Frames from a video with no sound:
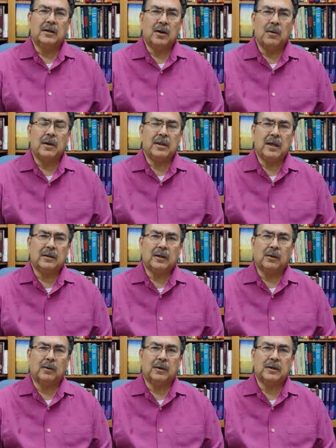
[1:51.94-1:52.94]
knowing that
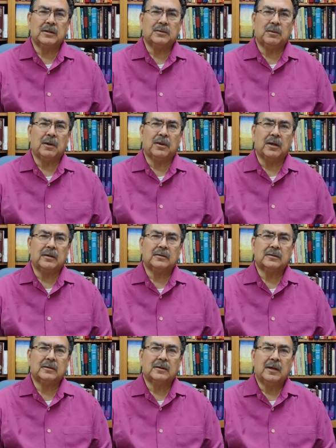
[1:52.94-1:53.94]
the Lord is with
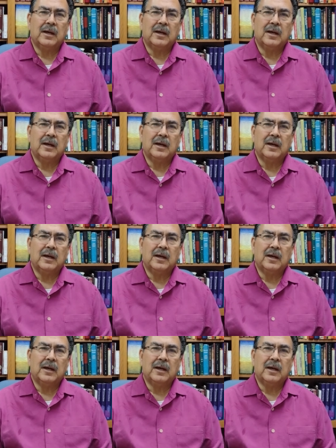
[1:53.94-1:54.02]
us.